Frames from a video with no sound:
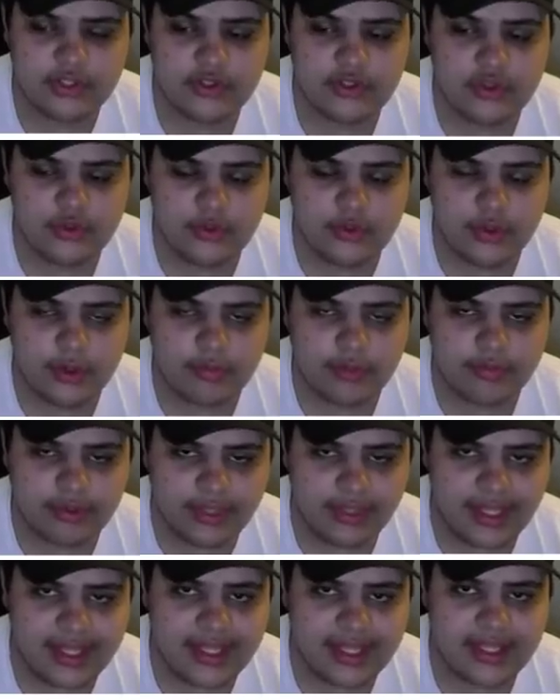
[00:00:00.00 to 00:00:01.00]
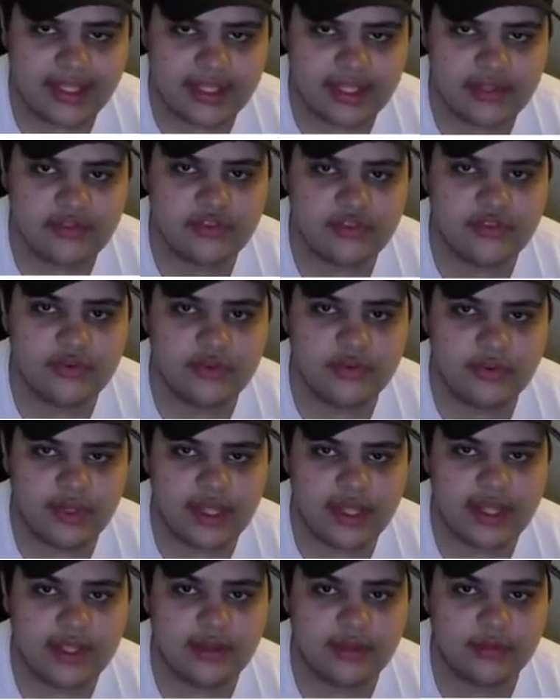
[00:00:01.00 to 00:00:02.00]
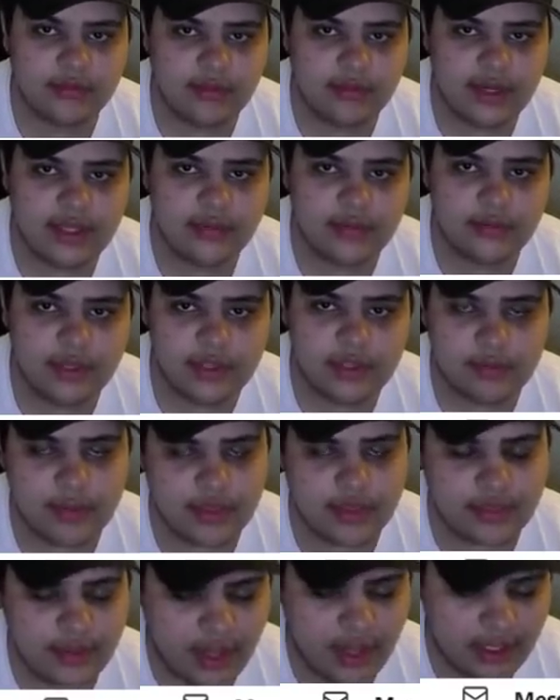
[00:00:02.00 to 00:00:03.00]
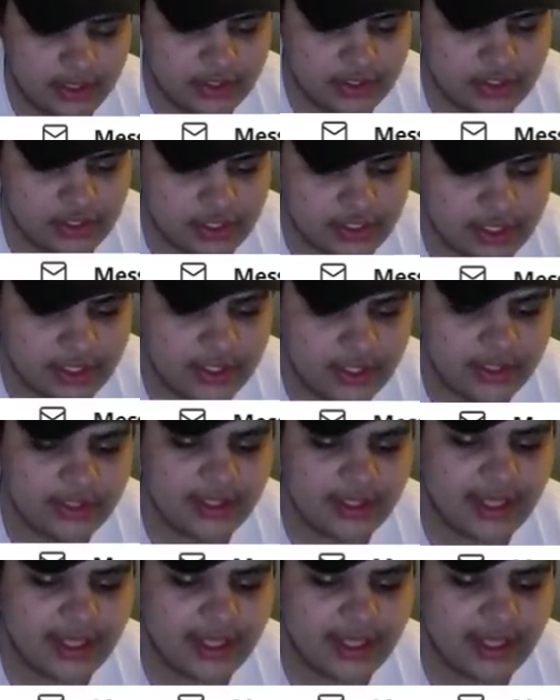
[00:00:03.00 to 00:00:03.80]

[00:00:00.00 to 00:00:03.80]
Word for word: you are playing into a right-wing mythology